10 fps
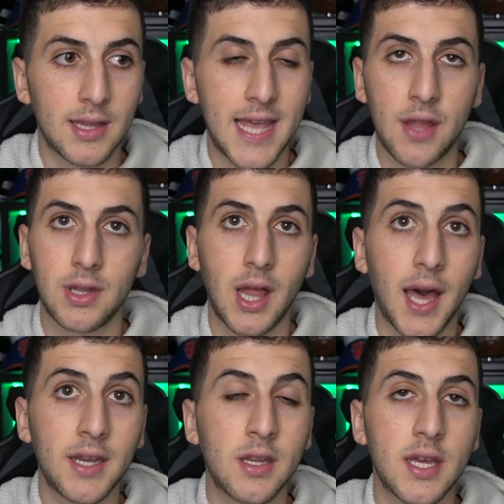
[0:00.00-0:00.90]
down the
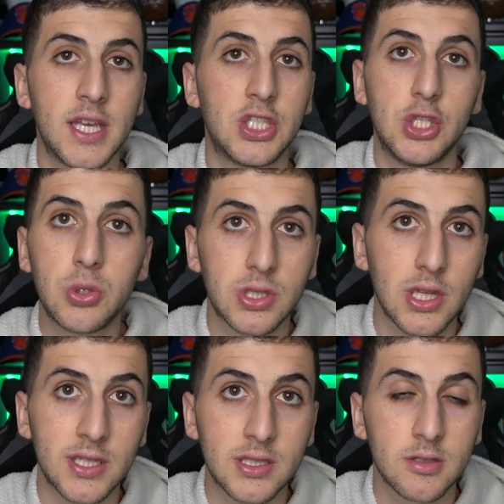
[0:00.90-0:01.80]
line is
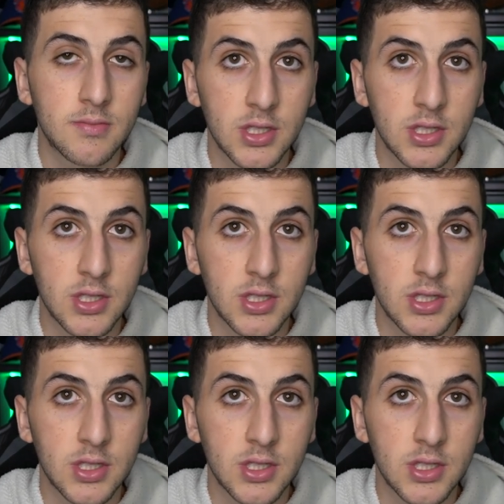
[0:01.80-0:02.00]
useless.